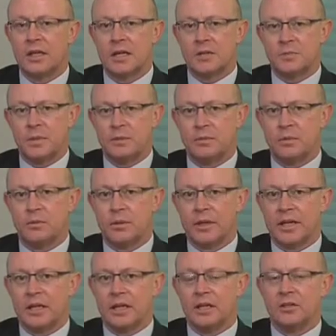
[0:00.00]
as people are
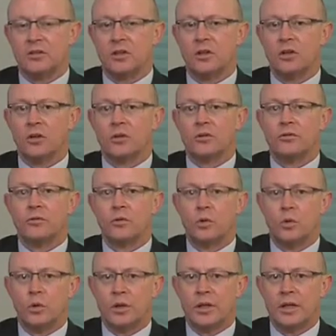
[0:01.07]
beginning to look
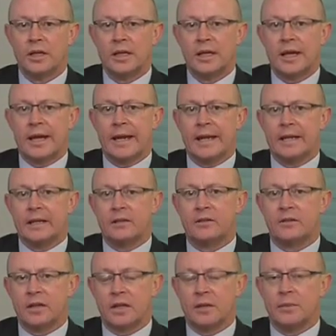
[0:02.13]
forward and
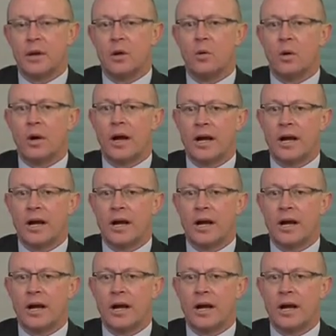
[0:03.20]
think about,